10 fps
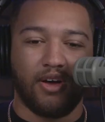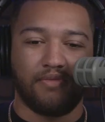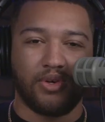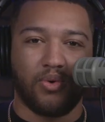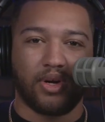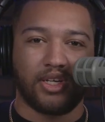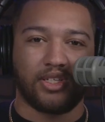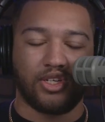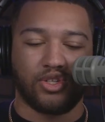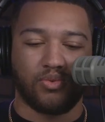of the
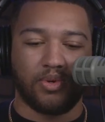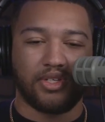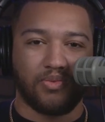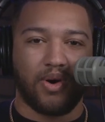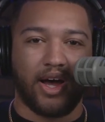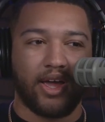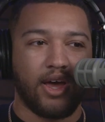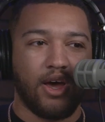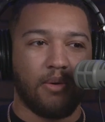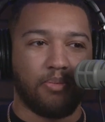organization, the reason why
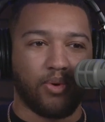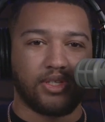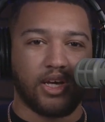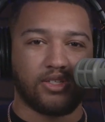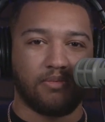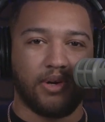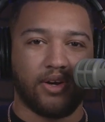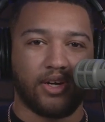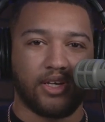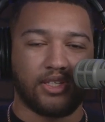Boy Scouts of
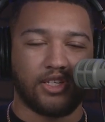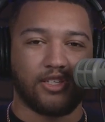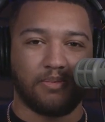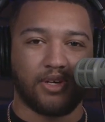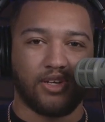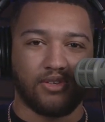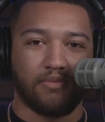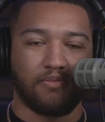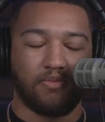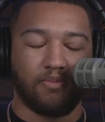America exists is because
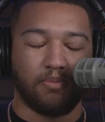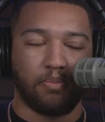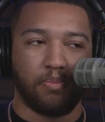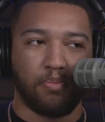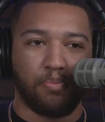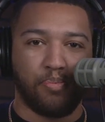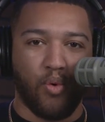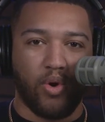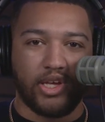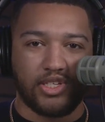of
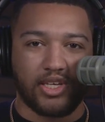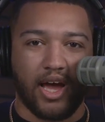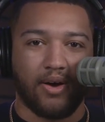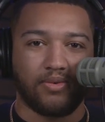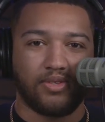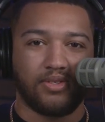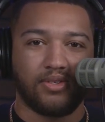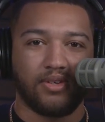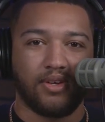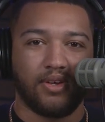Boy
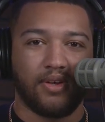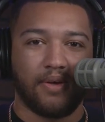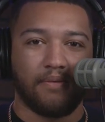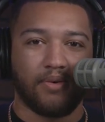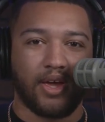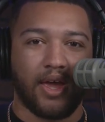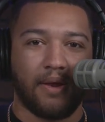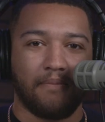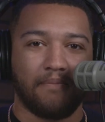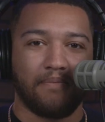Scouts, okay?